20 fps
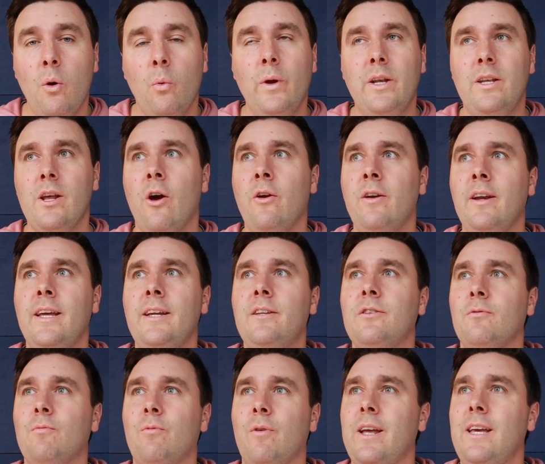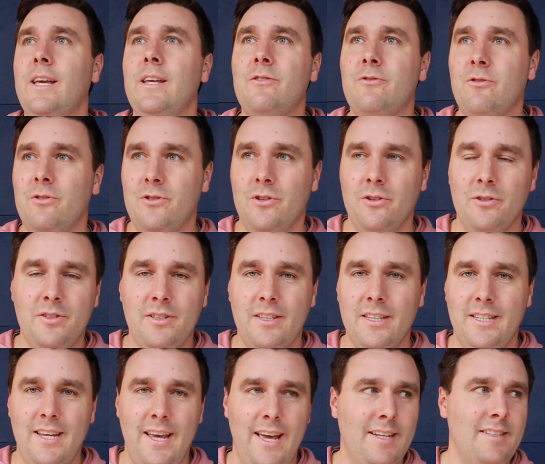We don't need to reintroduce the
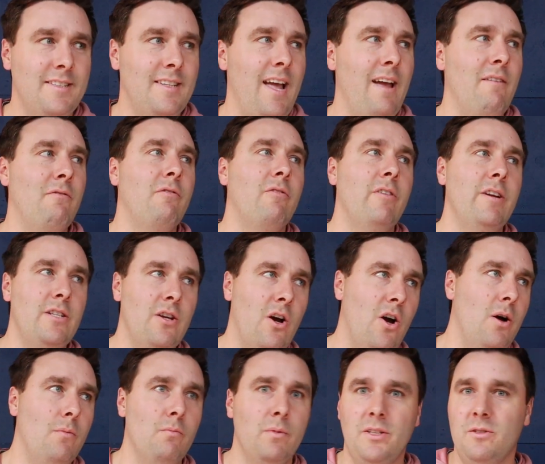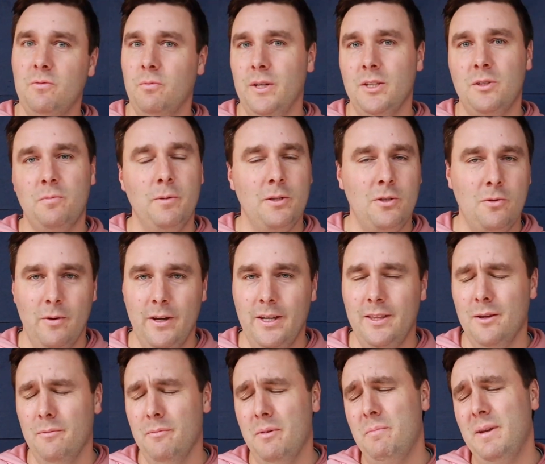text every time we switch
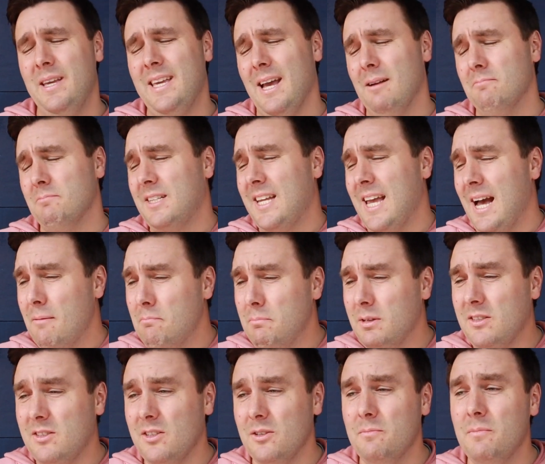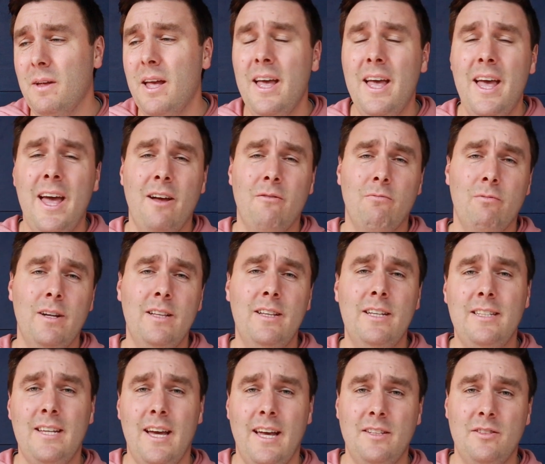between them. It becomes cumbersome. It
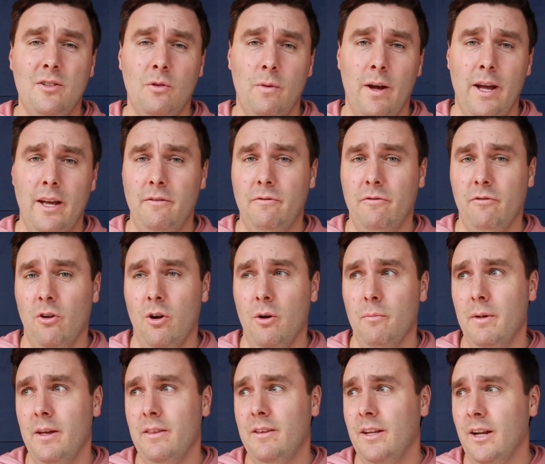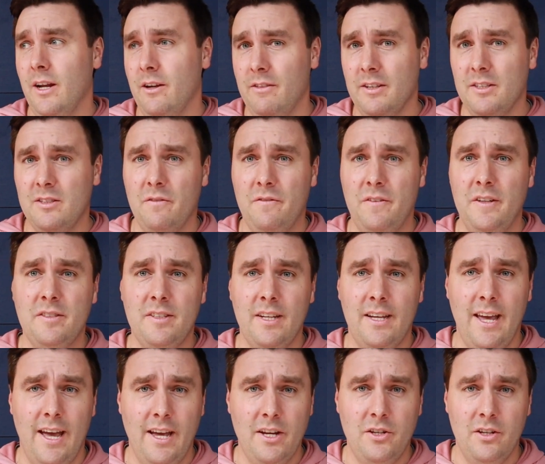really takes away from the
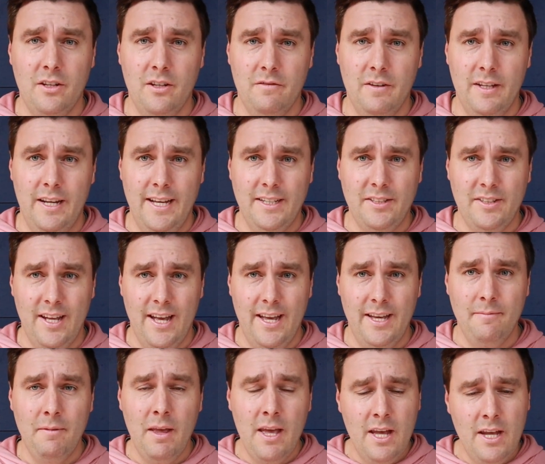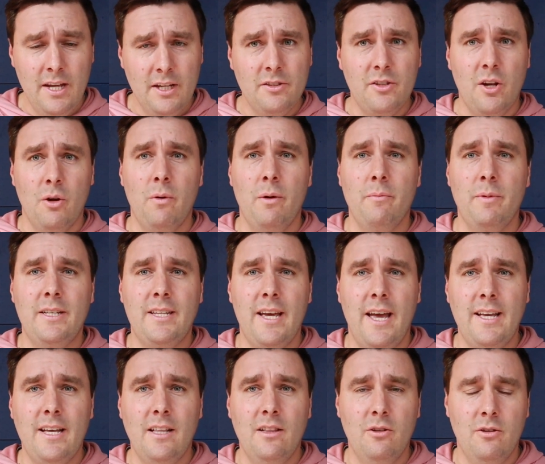sophistication of an essay. So when we
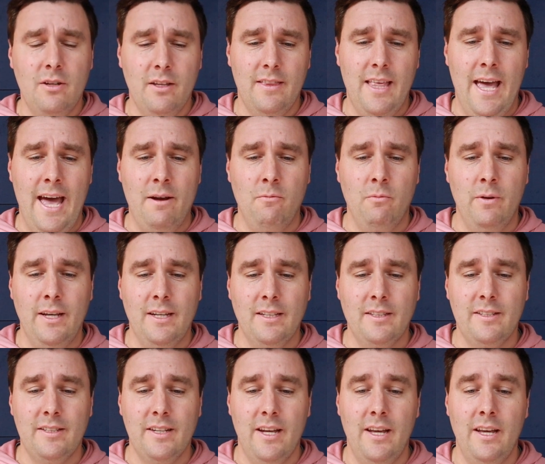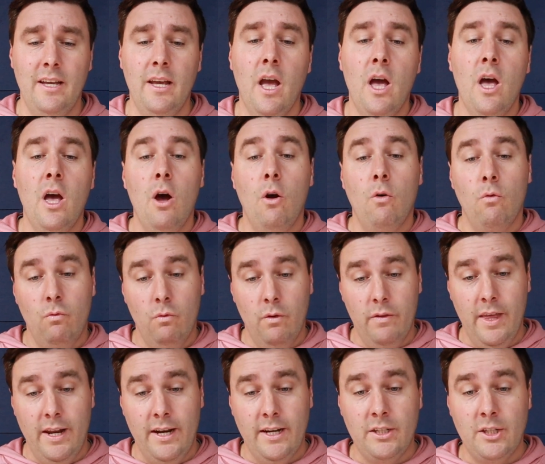take a look at that, we can see
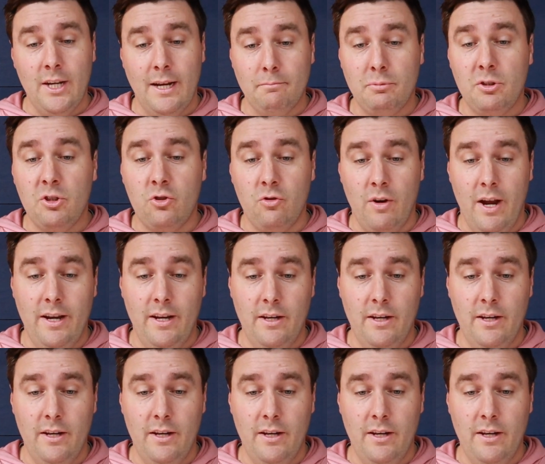that it jumps straight